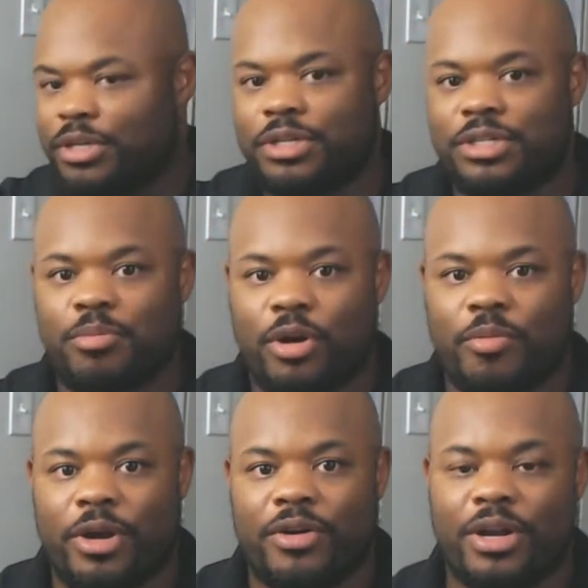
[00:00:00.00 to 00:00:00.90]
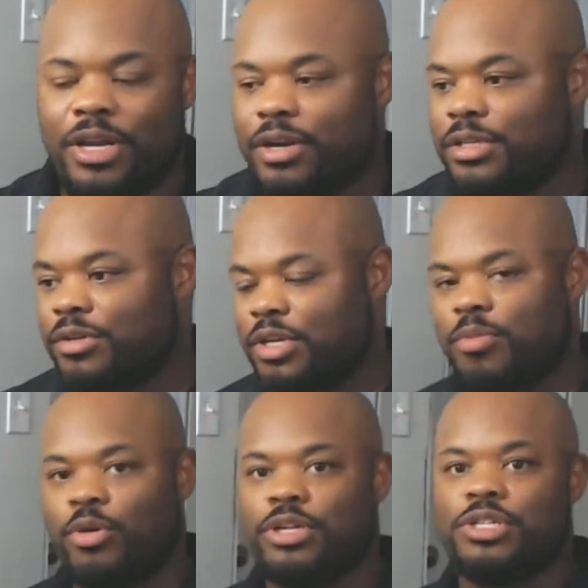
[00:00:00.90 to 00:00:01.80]
You can see part of mine right here, a little
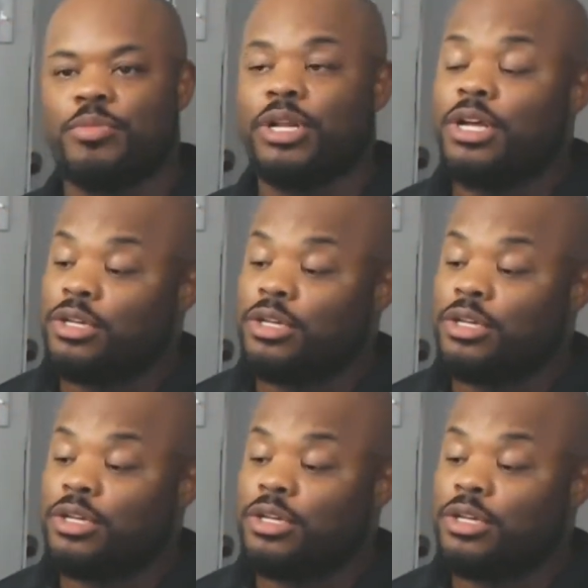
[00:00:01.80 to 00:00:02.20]
keyboard instrument.